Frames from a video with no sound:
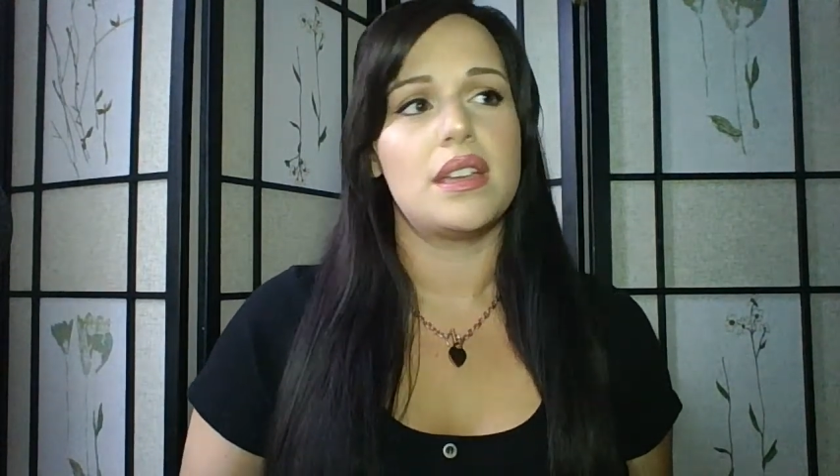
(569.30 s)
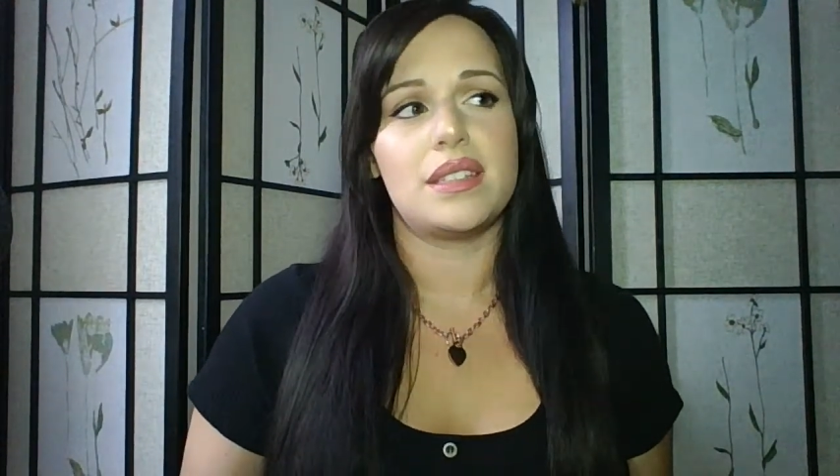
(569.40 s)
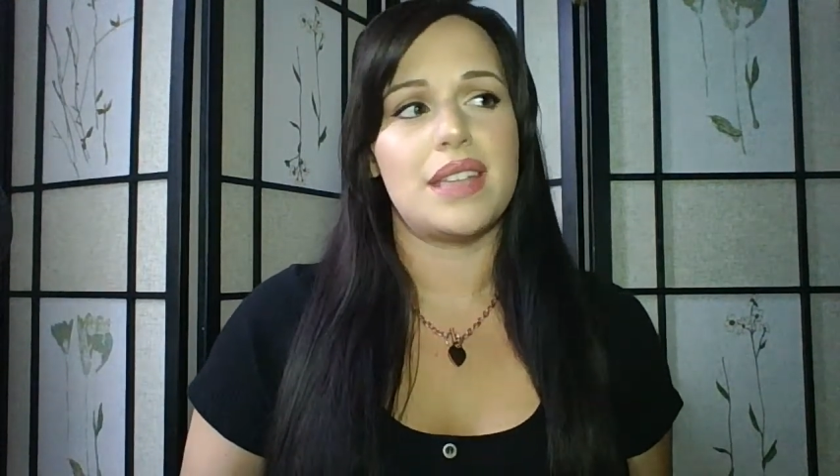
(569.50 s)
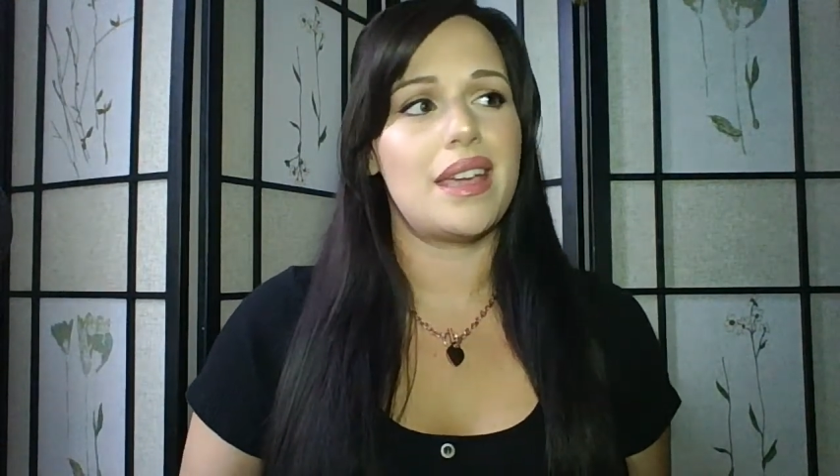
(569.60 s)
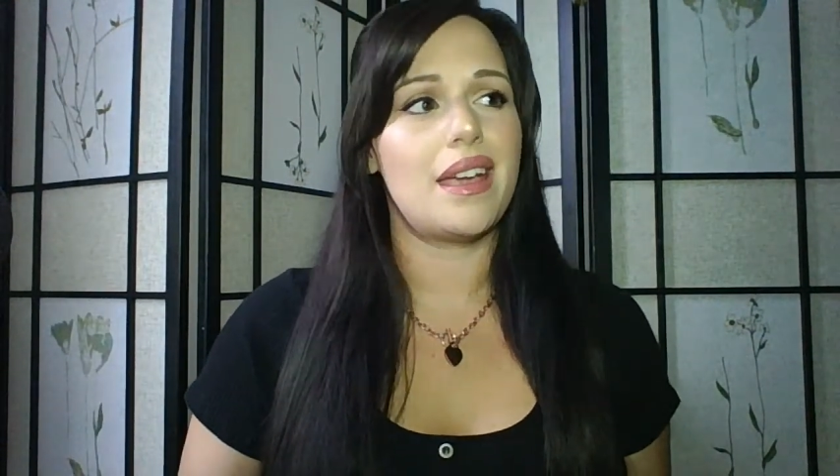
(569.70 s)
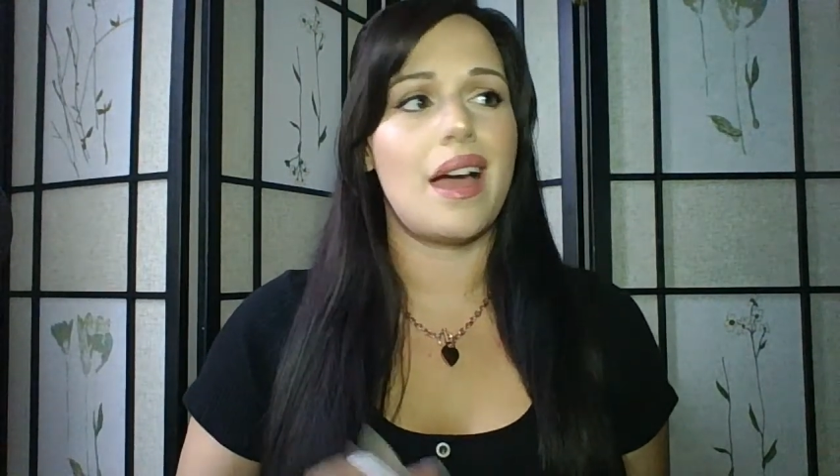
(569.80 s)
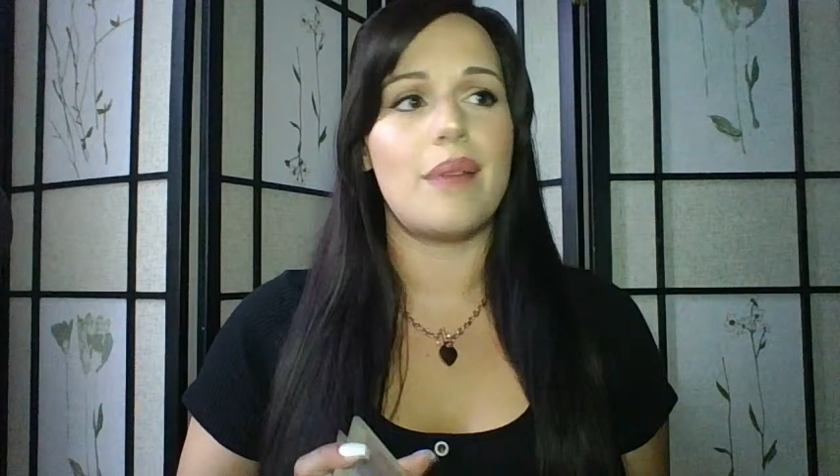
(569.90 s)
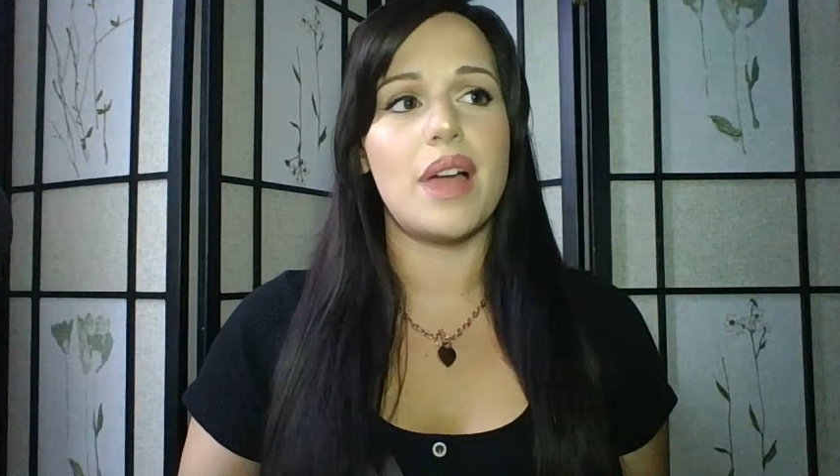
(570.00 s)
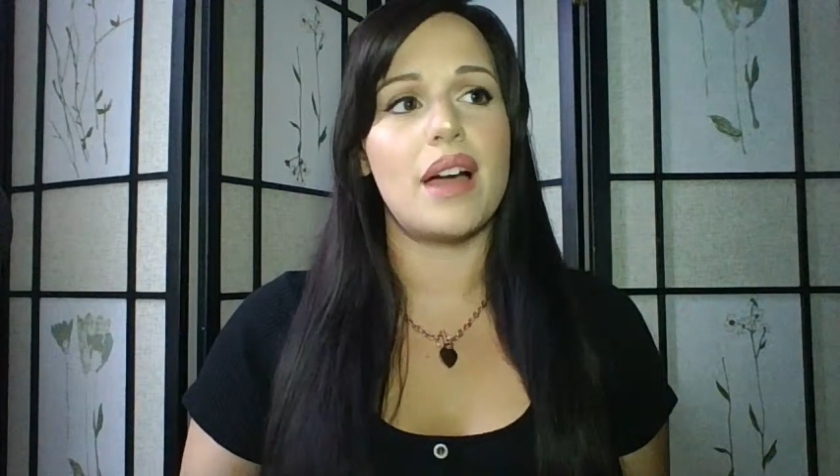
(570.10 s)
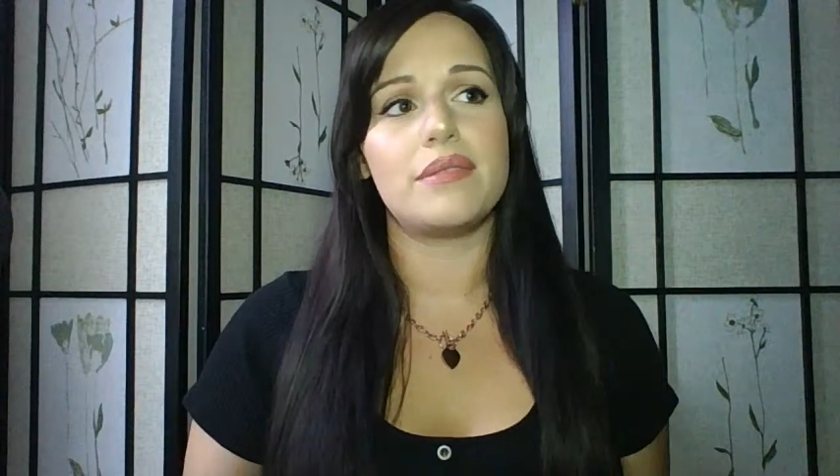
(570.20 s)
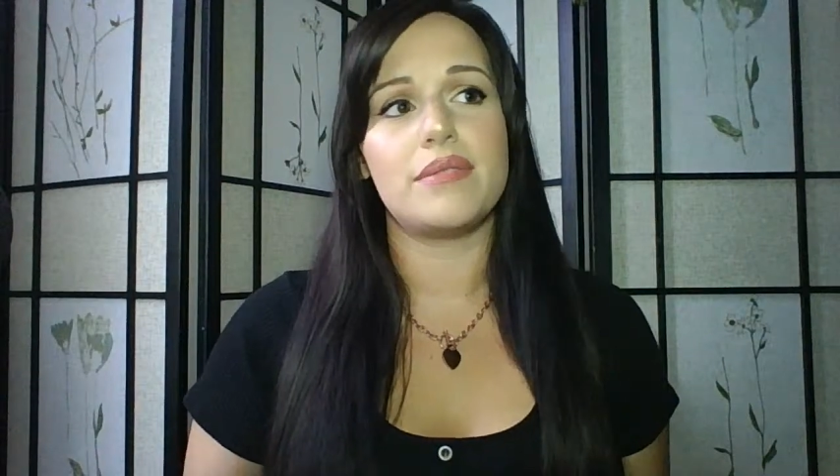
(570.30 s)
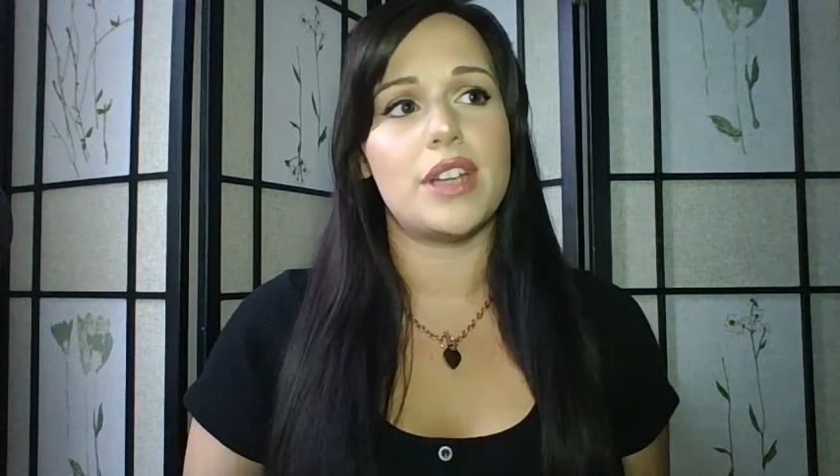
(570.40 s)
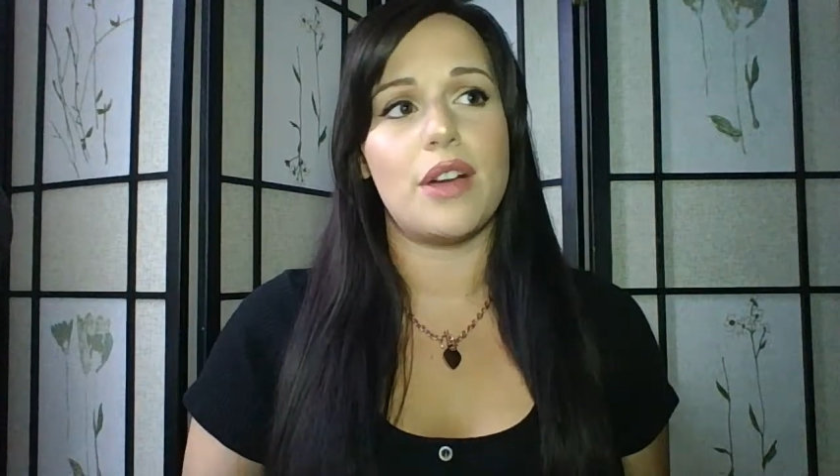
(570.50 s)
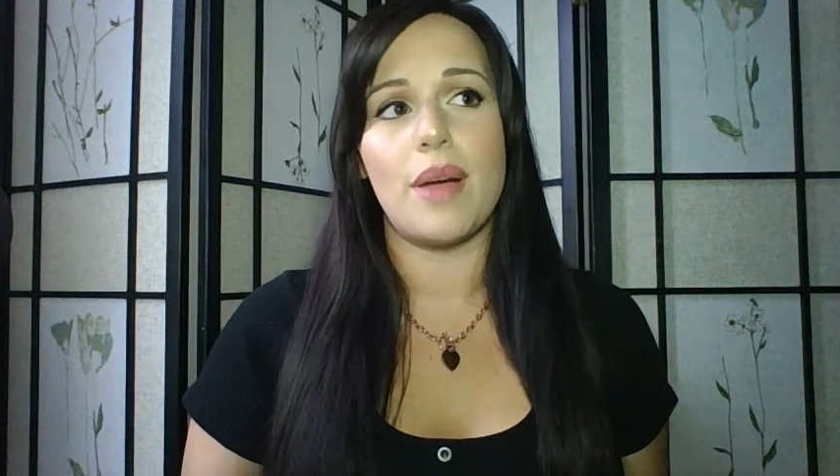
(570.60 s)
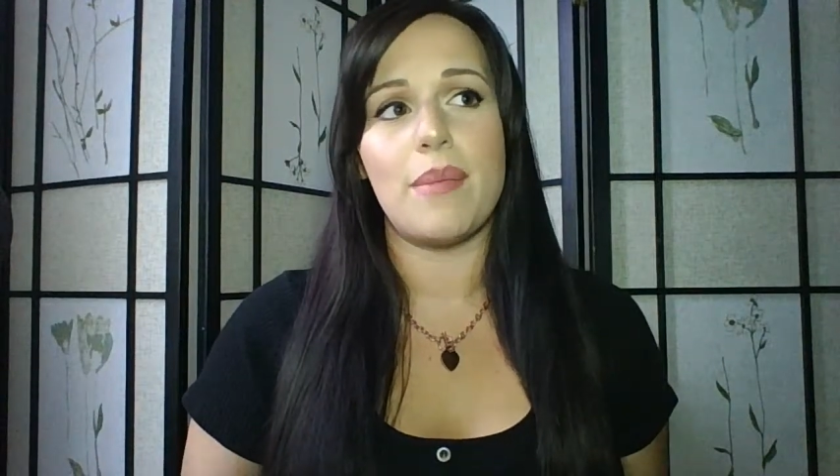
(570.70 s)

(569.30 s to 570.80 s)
say I'm not, I